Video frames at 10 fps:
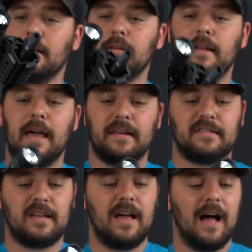
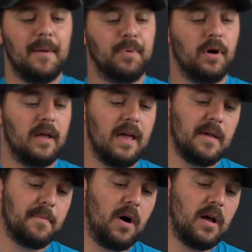Next, I put a
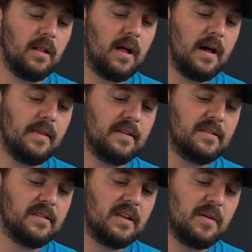mod light. This
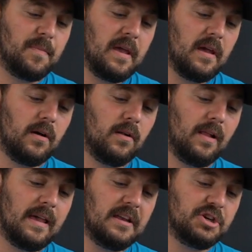is the
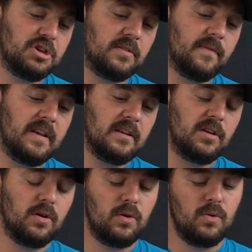PLH
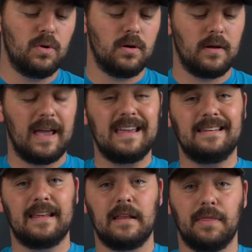V2
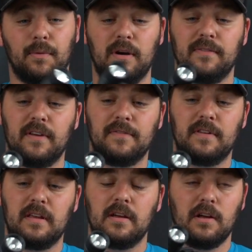
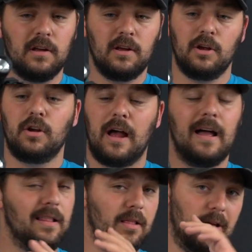18350.
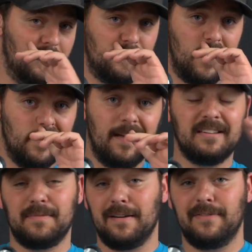I love mod
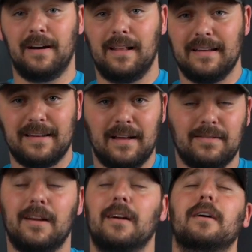lights, my favorite lights out
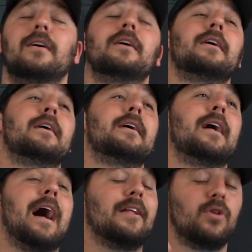there.
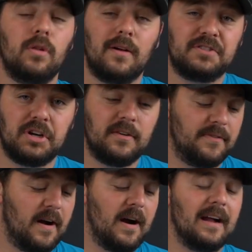I do love
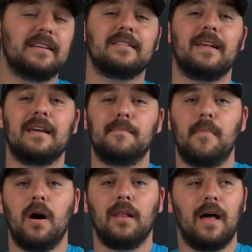Surefire, I just like
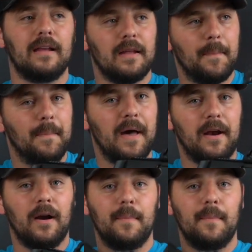mod light better.